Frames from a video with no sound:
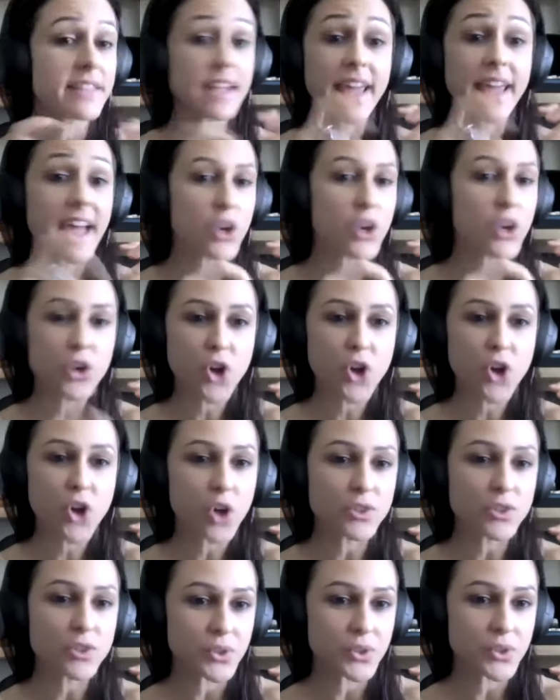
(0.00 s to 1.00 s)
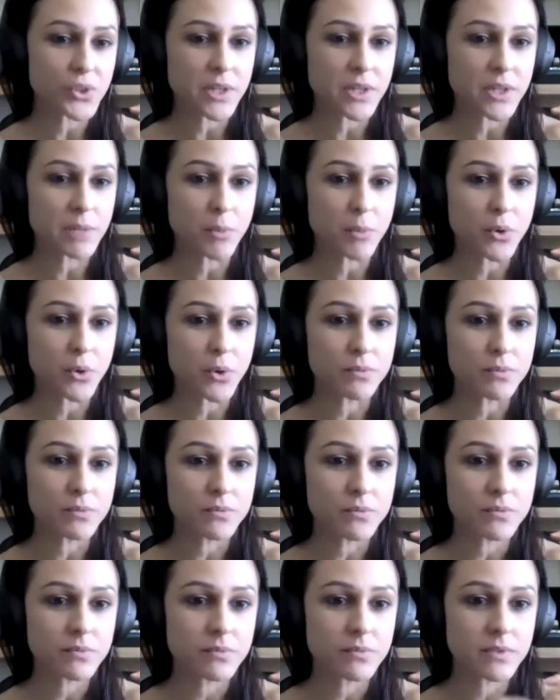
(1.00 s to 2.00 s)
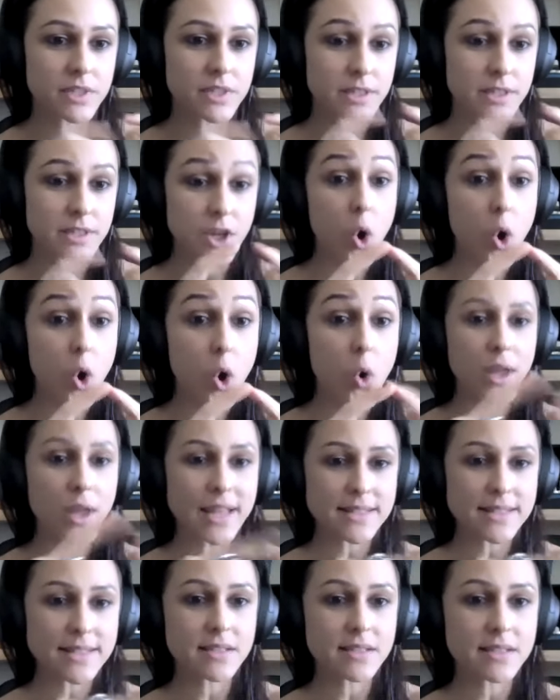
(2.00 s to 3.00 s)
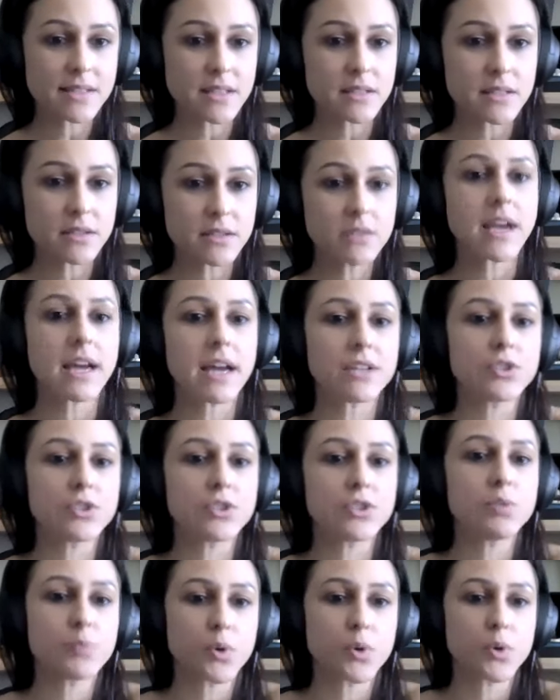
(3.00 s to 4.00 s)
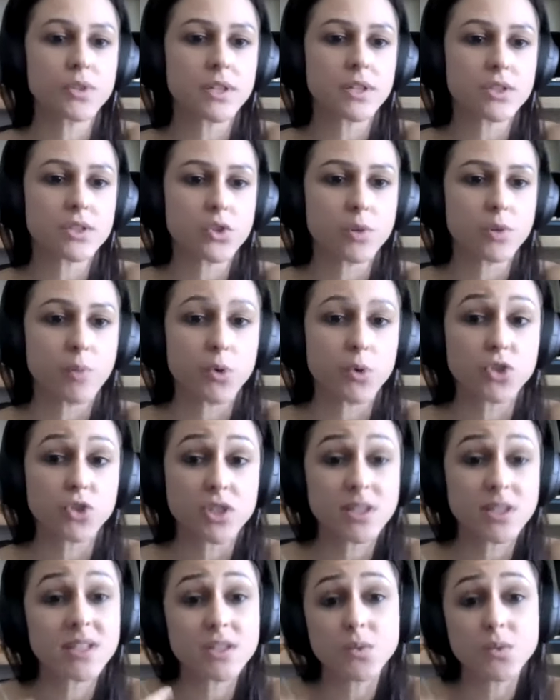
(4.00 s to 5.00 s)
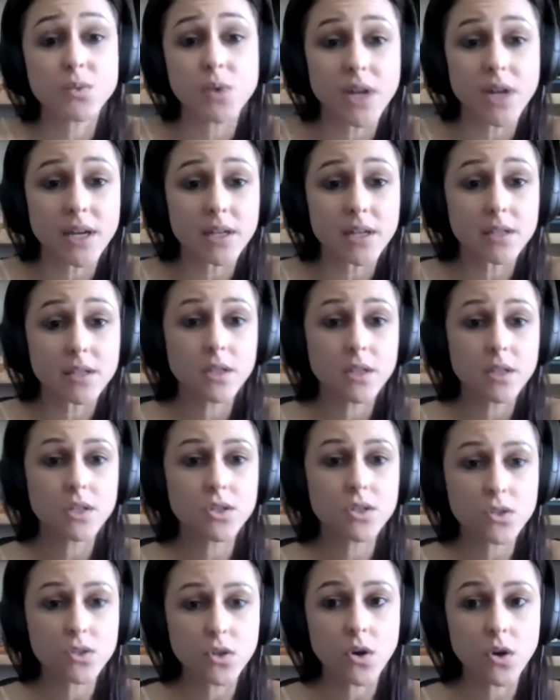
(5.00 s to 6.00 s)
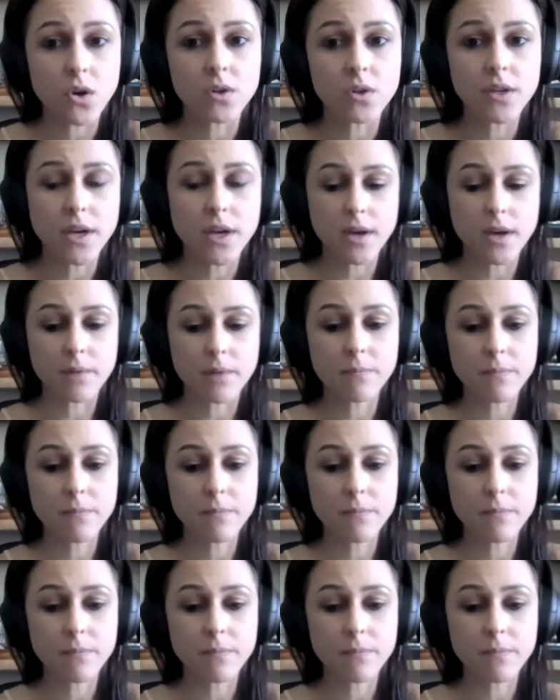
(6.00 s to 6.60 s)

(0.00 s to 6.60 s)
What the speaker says: can't hook onto you anymore. That the hole gets sealed as you process your emotions. This is what I saw. Yeah.